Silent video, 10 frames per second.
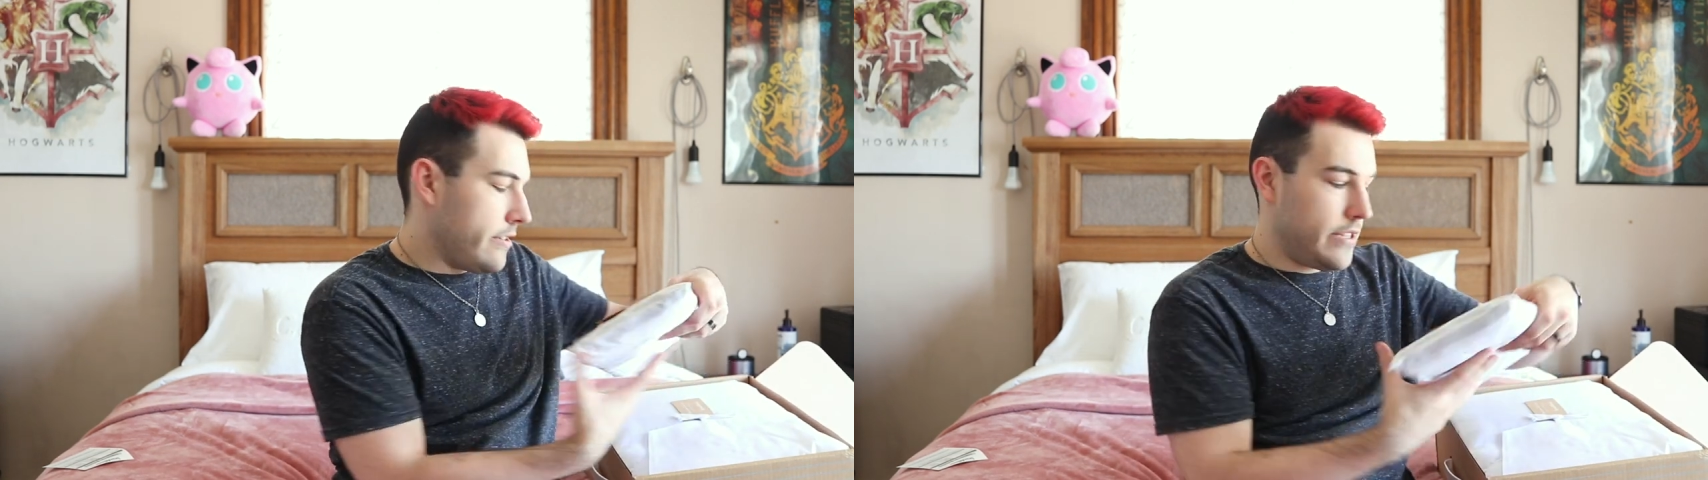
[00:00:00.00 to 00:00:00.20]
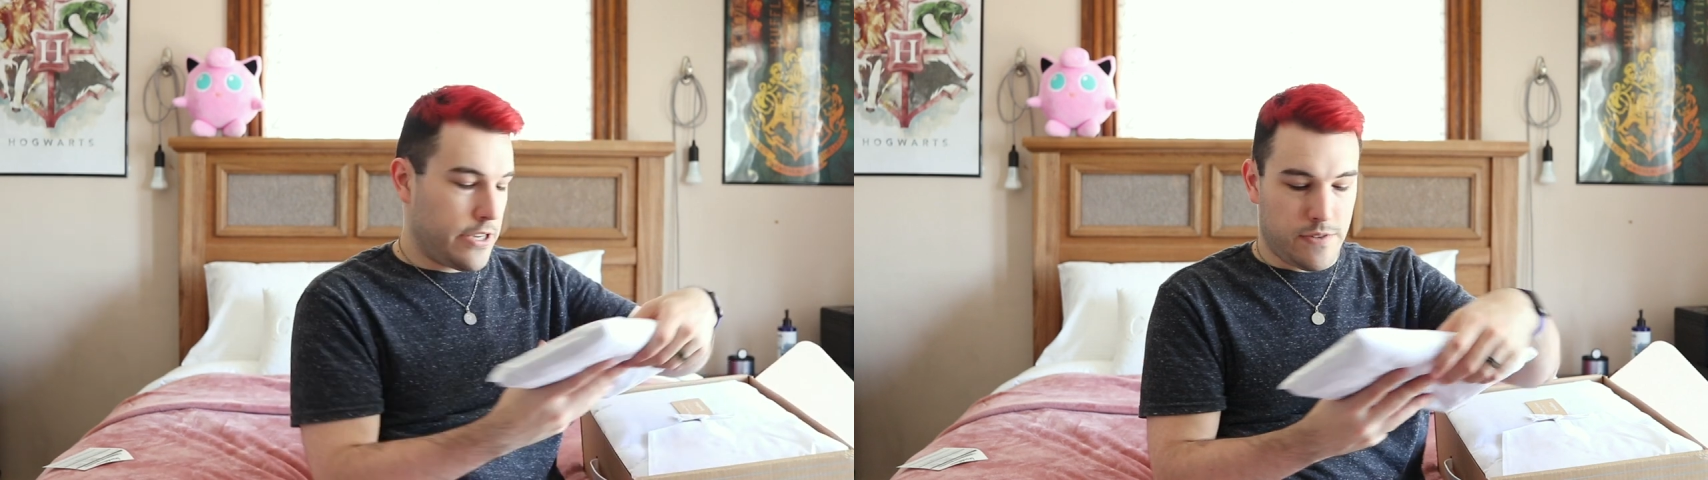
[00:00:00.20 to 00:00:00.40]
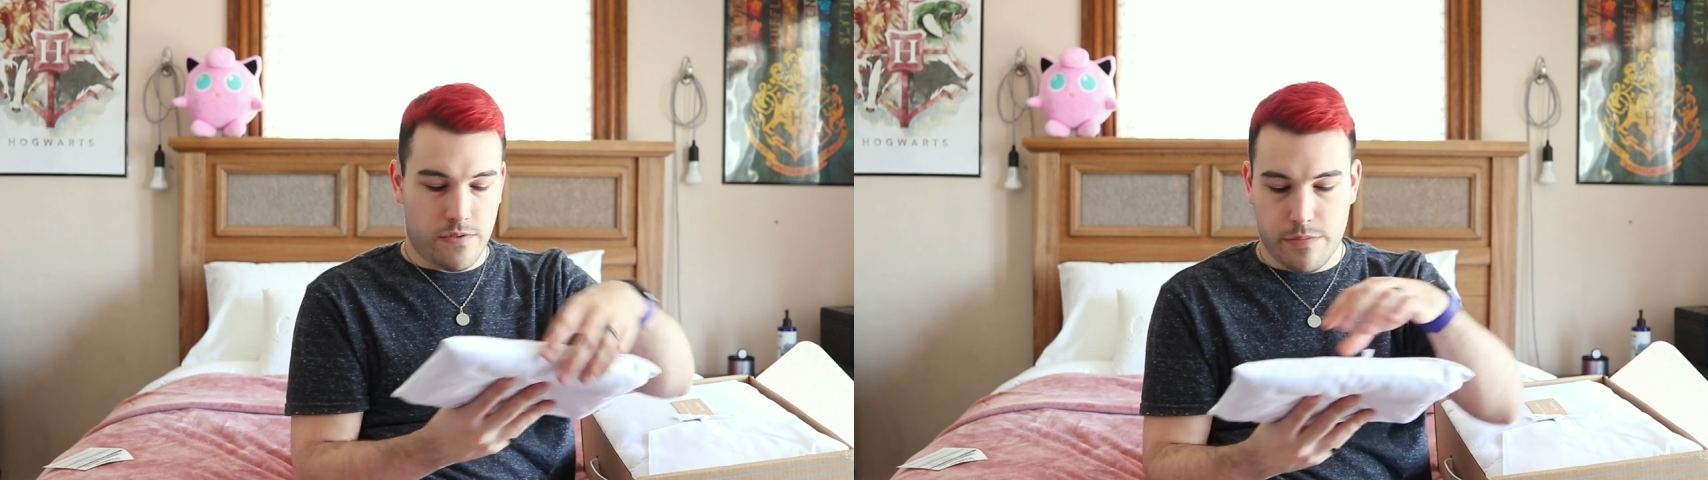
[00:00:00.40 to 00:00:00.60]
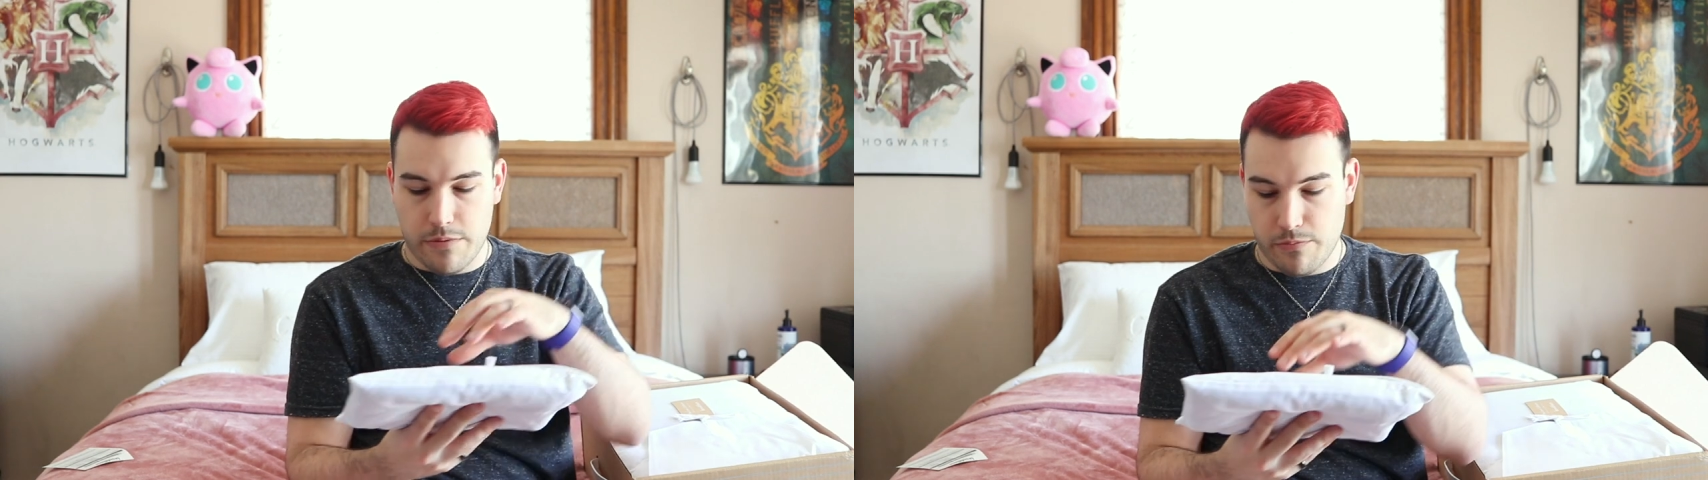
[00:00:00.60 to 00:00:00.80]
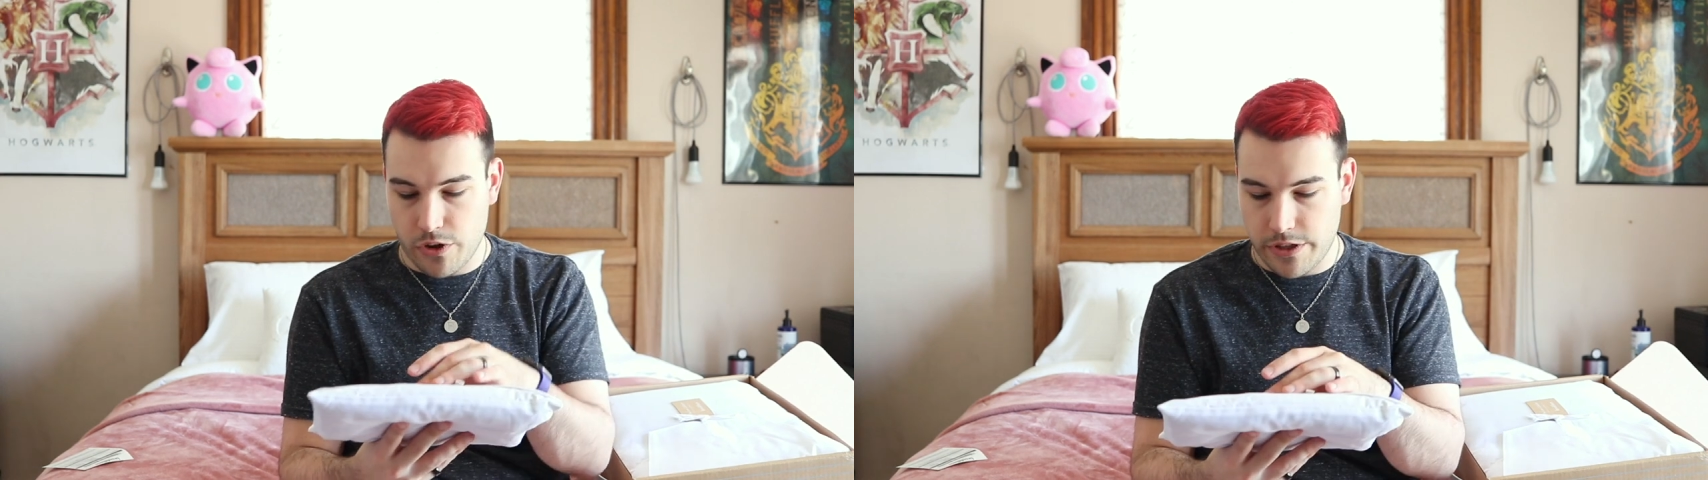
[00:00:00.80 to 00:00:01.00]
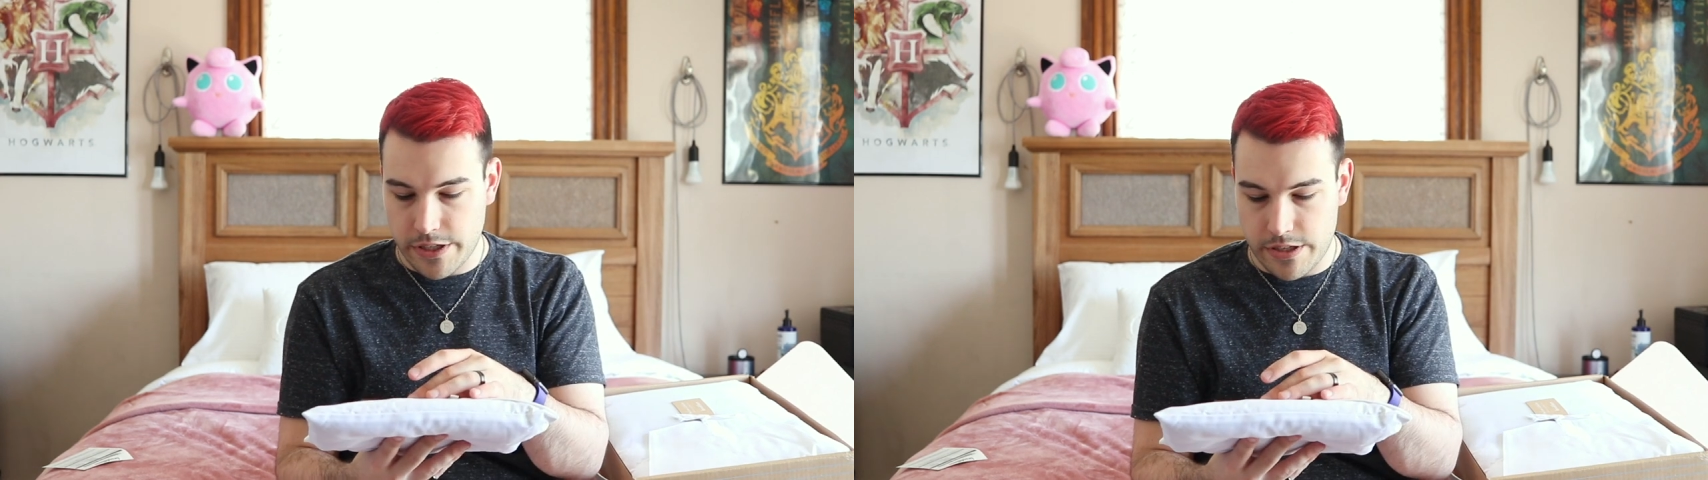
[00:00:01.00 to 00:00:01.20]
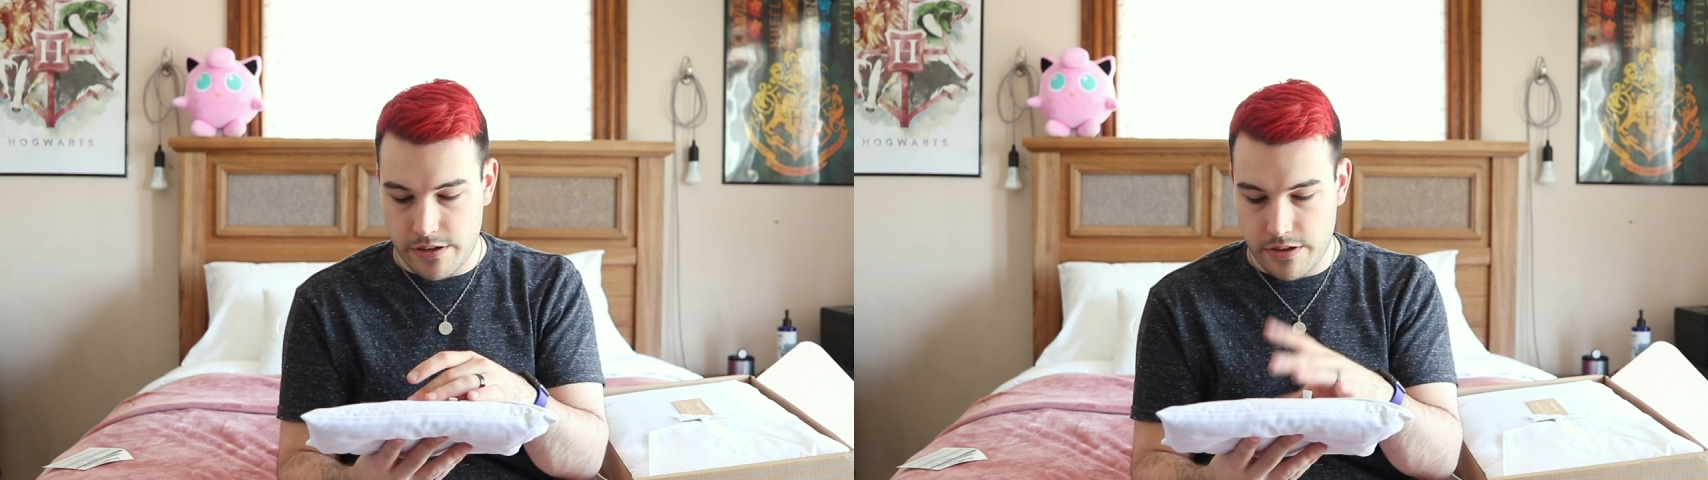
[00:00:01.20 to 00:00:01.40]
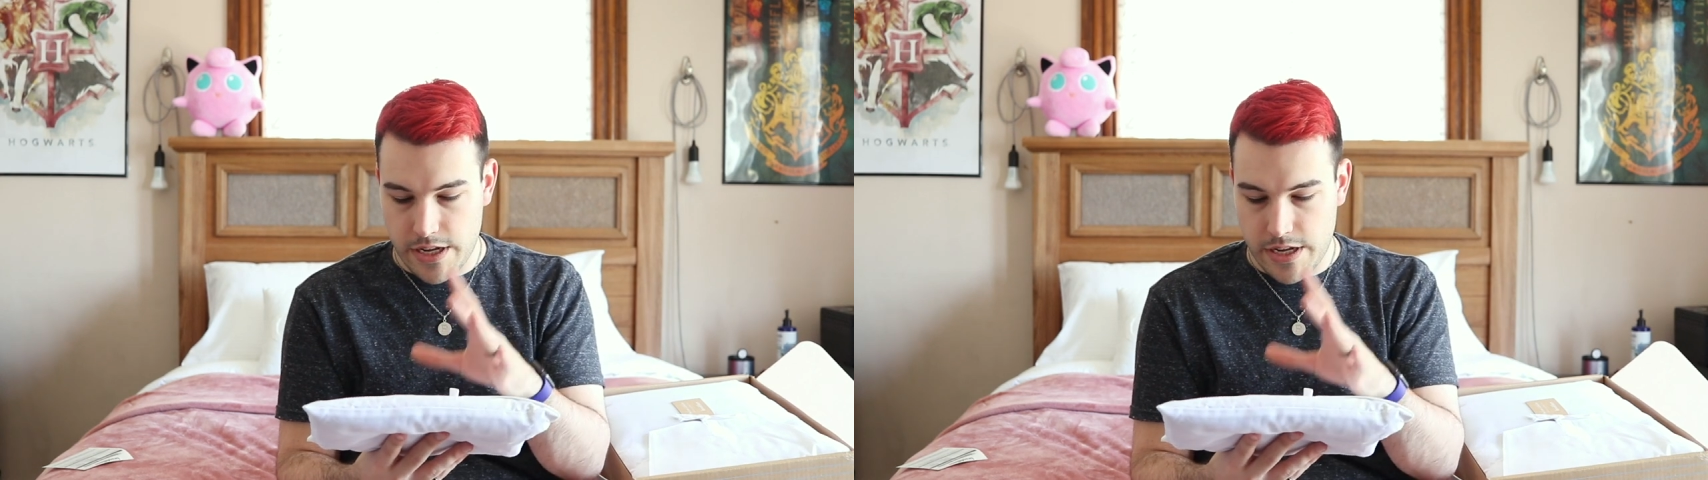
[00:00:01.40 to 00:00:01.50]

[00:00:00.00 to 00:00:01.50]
collection from Brooklinen,